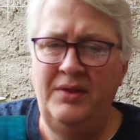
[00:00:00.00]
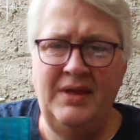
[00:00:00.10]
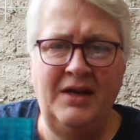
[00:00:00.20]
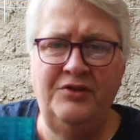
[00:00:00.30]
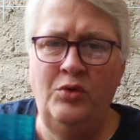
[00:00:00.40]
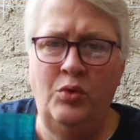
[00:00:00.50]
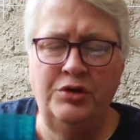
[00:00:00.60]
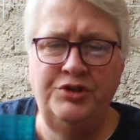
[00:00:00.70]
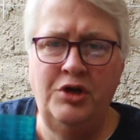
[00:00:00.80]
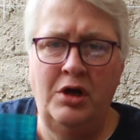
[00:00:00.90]
That is the
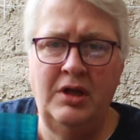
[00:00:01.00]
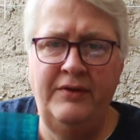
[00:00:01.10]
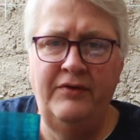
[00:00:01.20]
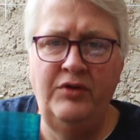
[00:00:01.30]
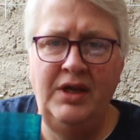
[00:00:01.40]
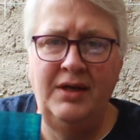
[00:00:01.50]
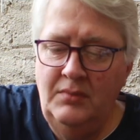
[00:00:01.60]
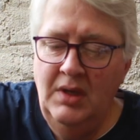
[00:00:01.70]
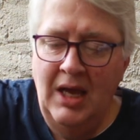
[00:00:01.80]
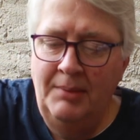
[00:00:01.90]
worst chocolate I've ever eaten.
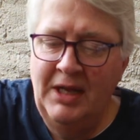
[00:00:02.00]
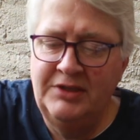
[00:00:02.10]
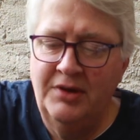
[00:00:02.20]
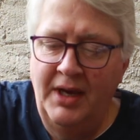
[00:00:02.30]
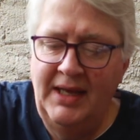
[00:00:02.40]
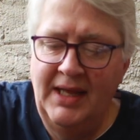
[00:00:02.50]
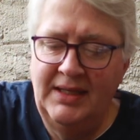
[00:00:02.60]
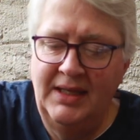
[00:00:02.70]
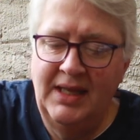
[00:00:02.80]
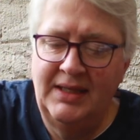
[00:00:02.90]
I'm not trying that
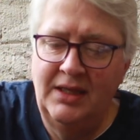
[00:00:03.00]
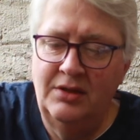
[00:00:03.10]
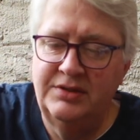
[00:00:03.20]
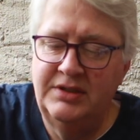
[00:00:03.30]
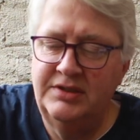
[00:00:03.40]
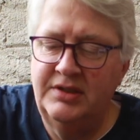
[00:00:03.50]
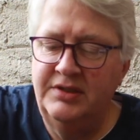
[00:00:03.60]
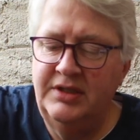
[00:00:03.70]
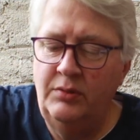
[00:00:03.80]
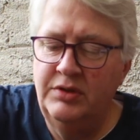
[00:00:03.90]
thing. That thing looks
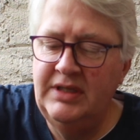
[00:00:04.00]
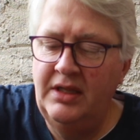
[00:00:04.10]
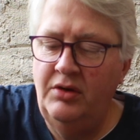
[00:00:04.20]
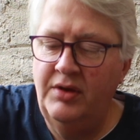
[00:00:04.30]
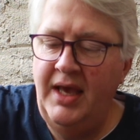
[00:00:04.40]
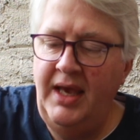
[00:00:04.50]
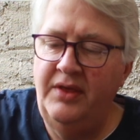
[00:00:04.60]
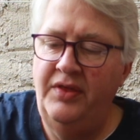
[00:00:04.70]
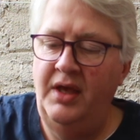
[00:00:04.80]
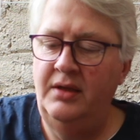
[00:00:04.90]
disgusting. Where's that little cake
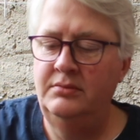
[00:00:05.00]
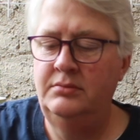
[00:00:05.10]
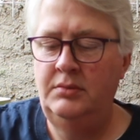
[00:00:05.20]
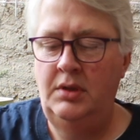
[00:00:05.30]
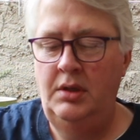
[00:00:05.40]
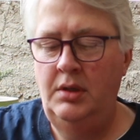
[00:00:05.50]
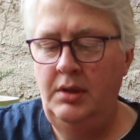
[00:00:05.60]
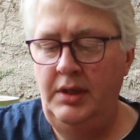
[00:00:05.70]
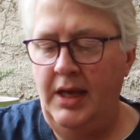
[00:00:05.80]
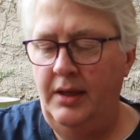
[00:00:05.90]
thing?
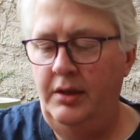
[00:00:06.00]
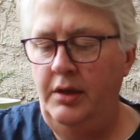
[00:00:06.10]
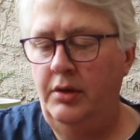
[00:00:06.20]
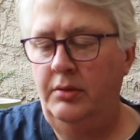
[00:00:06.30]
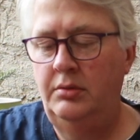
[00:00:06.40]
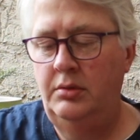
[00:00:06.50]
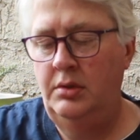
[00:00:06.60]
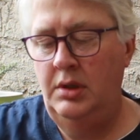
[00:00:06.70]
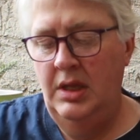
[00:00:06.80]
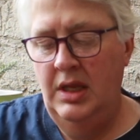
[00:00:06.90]
Yeah, here.
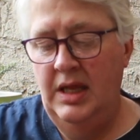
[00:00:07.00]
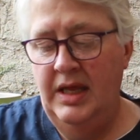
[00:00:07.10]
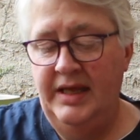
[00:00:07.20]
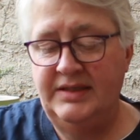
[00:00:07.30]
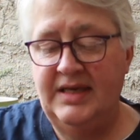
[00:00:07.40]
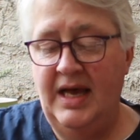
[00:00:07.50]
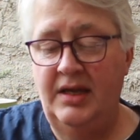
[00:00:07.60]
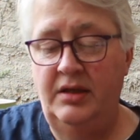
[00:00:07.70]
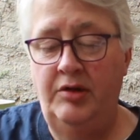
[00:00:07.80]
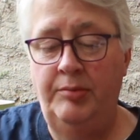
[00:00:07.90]
It's got
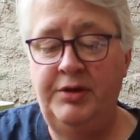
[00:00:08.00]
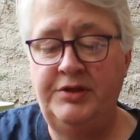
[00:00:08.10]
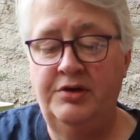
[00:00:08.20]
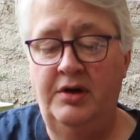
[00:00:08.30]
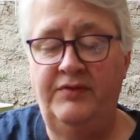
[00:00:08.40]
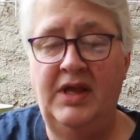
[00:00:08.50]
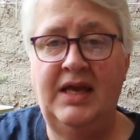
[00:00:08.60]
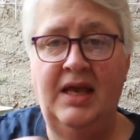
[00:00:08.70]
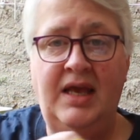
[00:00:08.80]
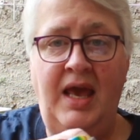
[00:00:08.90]
a little picture of
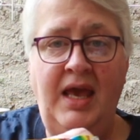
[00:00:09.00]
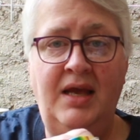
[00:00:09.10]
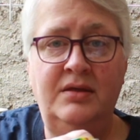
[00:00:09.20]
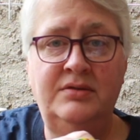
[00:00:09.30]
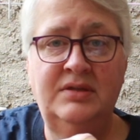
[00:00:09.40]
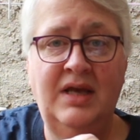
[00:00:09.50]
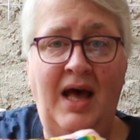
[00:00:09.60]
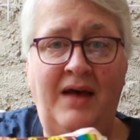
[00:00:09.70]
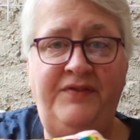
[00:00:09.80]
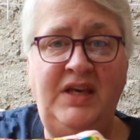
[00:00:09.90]
like a cake,
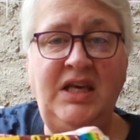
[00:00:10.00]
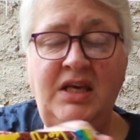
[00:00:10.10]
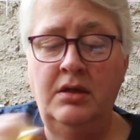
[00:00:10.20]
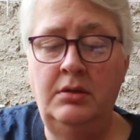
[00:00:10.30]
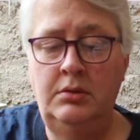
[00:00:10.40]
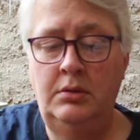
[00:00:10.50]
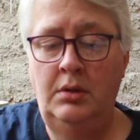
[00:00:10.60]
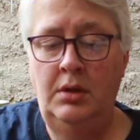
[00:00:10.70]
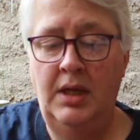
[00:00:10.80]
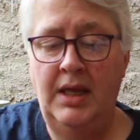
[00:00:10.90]
coffee
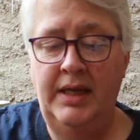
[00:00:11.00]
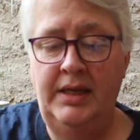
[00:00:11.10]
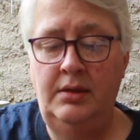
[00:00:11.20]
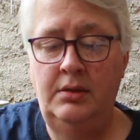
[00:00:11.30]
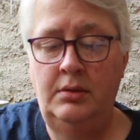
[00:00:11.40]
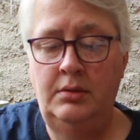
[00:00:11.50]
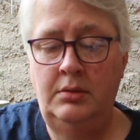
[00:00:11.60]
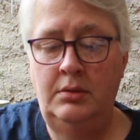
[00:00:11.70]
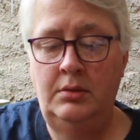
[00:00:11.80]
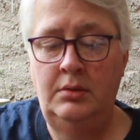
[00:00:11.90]
on it.
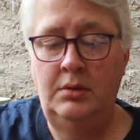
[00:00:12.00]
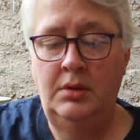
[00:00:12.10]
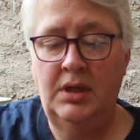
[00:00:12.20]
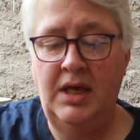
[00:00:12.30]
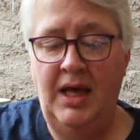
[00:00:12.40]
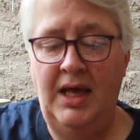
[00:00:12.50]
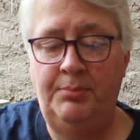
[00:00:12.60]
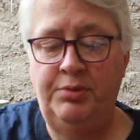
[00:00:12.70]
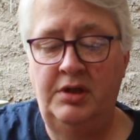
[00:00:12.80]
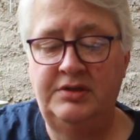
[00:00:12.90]
Ka
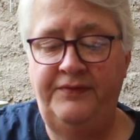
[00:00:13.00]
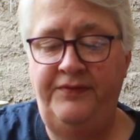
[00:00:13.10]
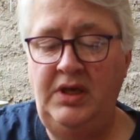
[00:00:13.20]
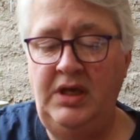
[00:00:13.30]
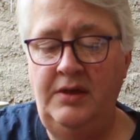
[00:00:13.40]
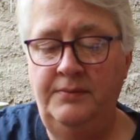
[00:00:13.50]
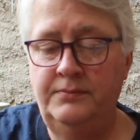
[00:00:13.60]
plus fee.